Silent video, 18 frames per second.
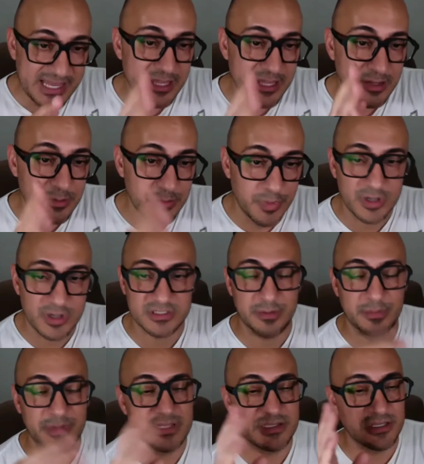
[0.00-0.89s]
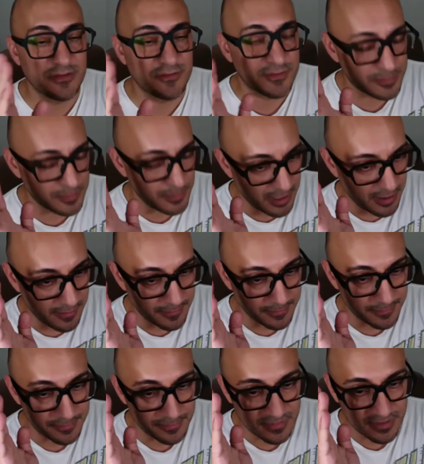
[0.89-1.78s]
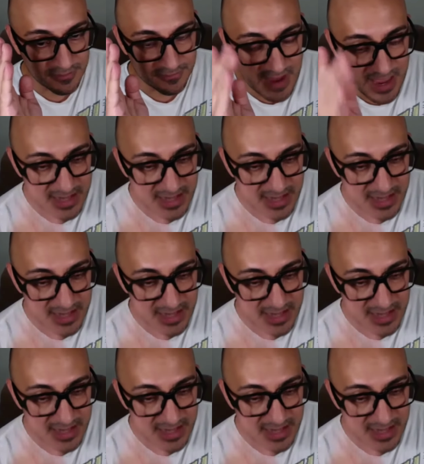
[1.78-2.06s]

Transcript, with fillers: key books, Amazing um,